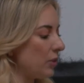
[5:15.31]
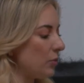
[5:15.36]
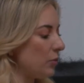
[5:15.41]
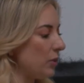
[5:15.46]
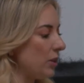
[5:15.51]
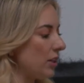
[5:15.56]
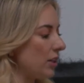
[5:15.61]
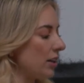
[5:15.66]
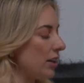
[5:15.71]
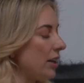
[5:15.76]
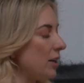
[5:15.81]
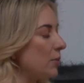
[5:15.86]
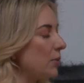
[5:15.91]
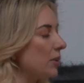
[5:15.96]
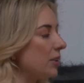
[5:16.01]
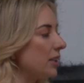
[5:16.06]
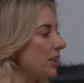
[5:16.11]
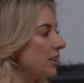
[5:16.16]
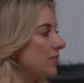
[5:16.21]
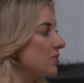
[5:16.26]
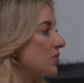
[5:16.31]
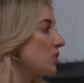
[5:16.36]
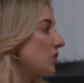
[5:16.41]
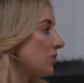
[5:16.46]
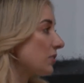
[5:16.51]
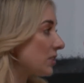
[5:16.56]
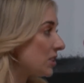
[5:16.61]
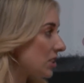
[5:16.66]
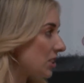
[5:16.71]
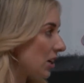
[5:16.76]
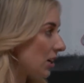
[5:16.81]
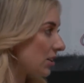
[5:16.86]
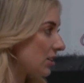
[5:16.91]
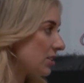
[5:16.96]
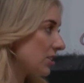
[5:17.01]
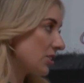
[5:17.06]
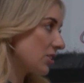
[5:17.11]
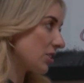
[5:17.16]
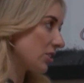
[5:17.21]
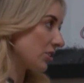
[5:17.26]
we are able to give service
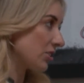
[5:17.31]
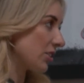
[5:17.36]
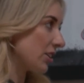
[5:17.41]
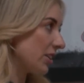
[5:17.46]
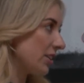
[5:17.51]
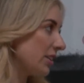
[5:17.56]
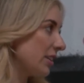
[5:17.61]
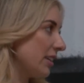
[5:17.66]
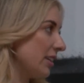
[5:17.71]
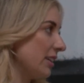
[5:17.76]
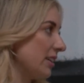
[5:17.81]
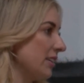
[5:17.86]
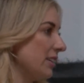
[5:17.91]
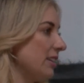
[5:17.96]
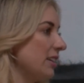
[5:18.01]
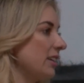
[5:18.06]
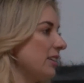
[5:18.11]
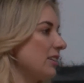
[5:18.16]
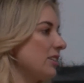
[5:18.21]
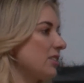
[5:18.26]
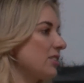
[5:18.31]
dogs to children. Mm. And mm.